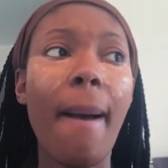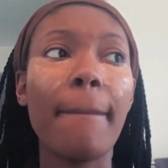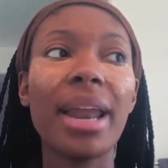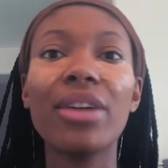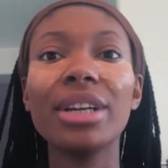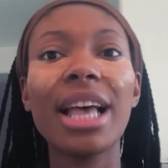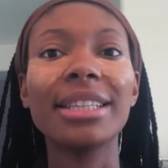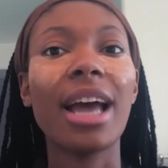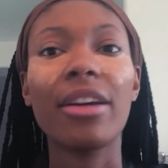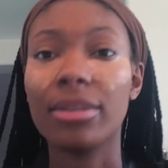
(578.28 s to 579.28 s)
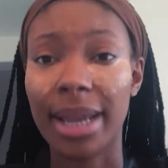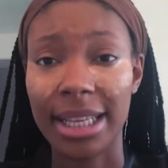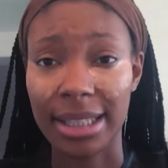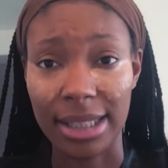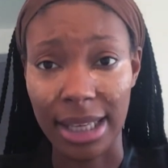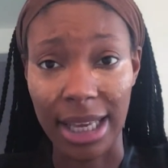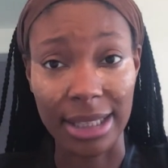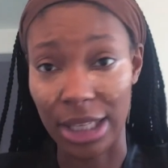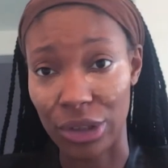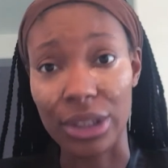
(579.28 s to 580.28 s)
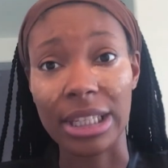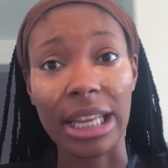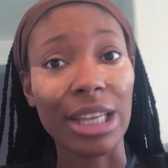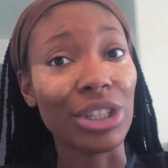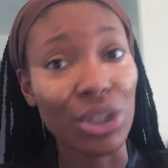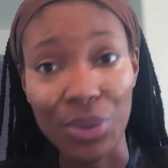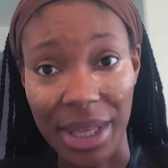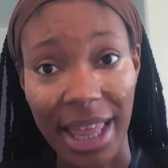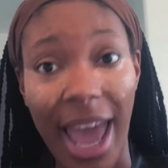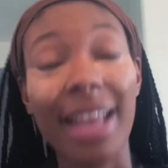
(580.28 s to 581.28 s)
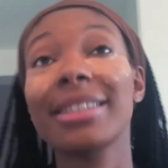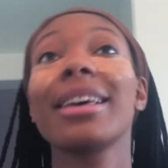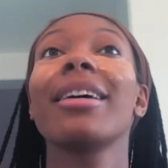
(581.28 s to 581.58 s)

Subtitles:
But I realize not everybody is interested in doing that,